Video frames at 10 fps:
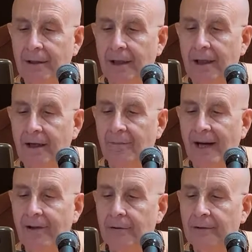of
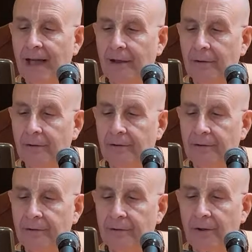my own house,
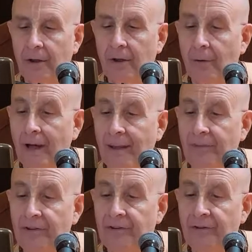although I am
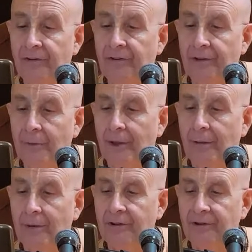a sincere
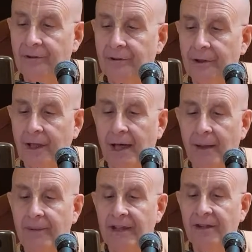well-wisher,
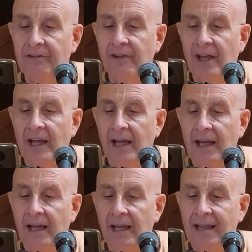because
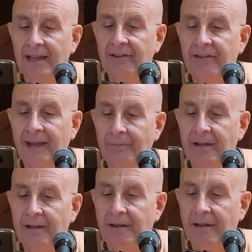he
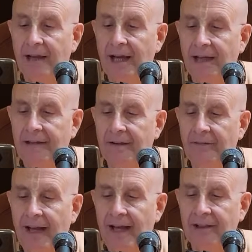accepted the line of
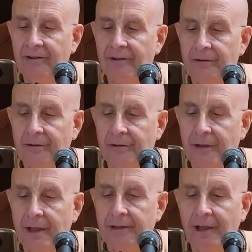action
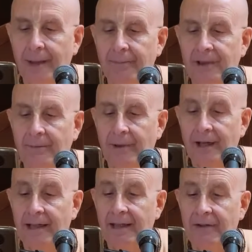adopted
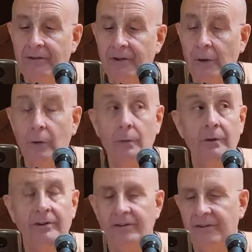by his
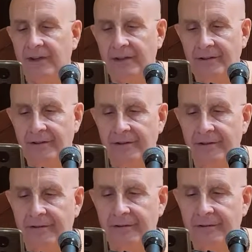own sons.
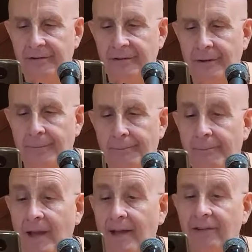So
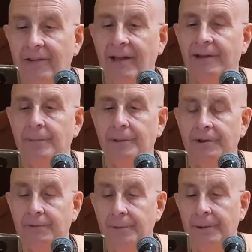I say, and you
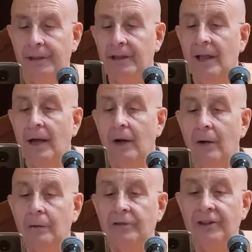please repeat,
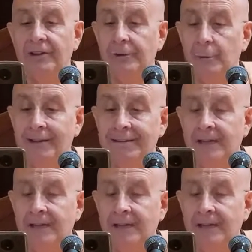O gentle one,